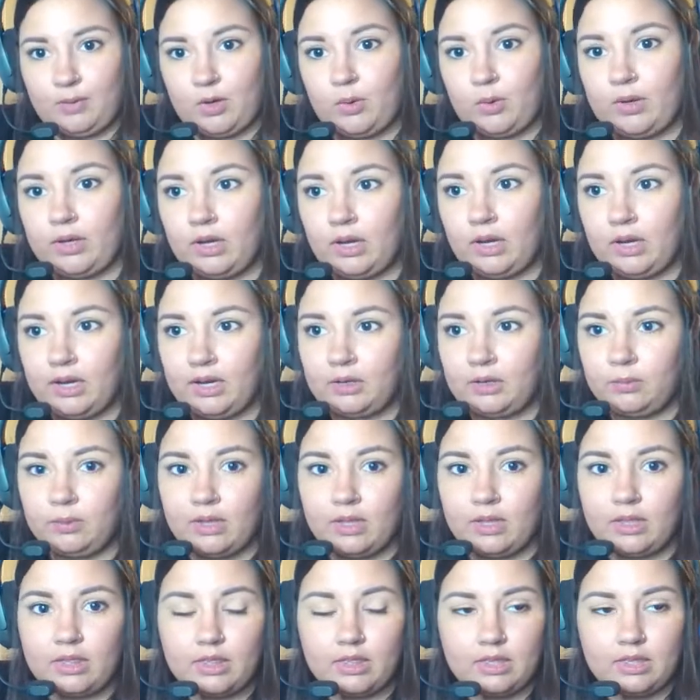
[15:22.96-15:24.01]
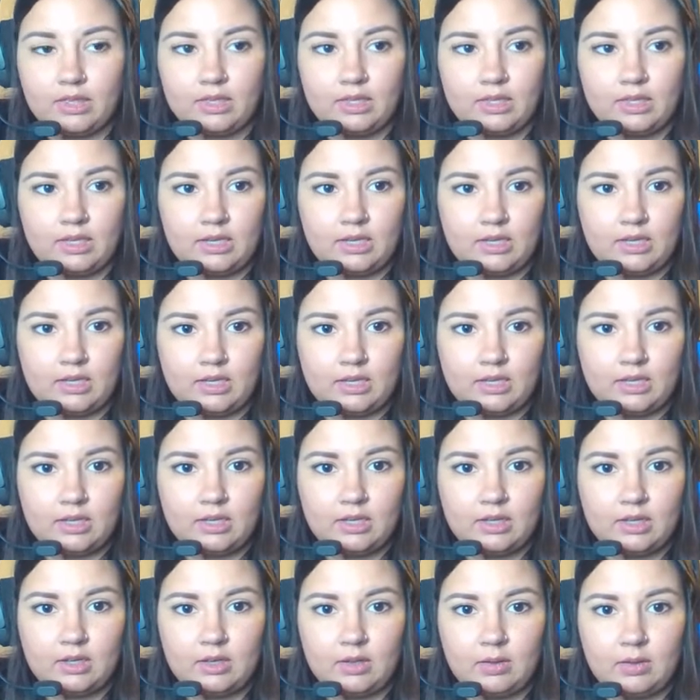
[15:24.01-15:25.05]
going on with the
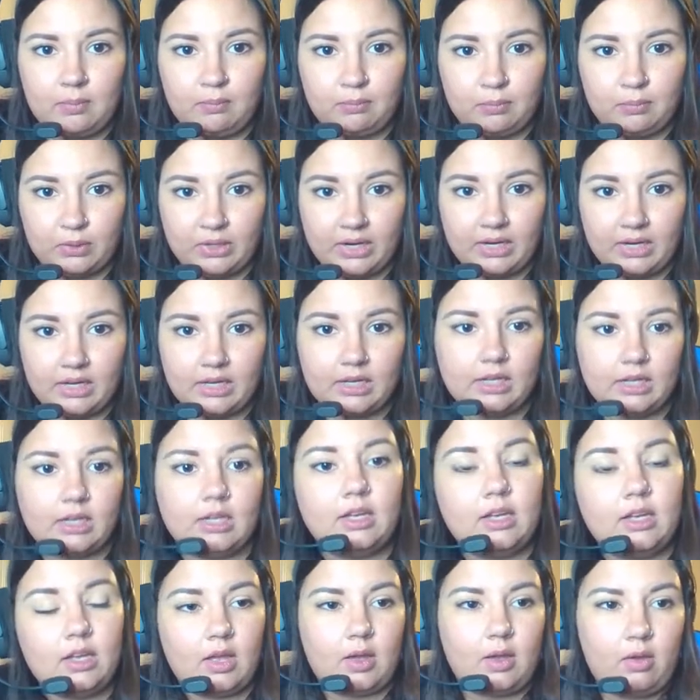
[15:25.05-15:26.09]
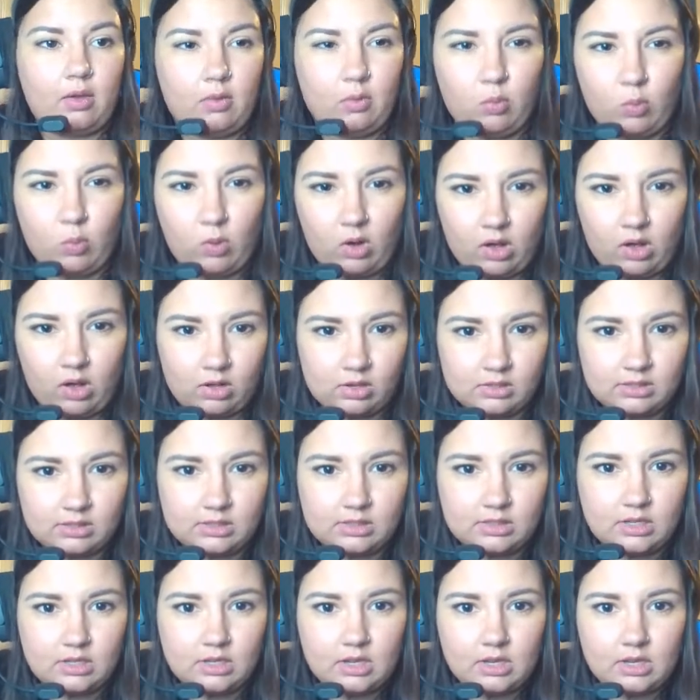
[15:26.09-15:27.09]
brick walls.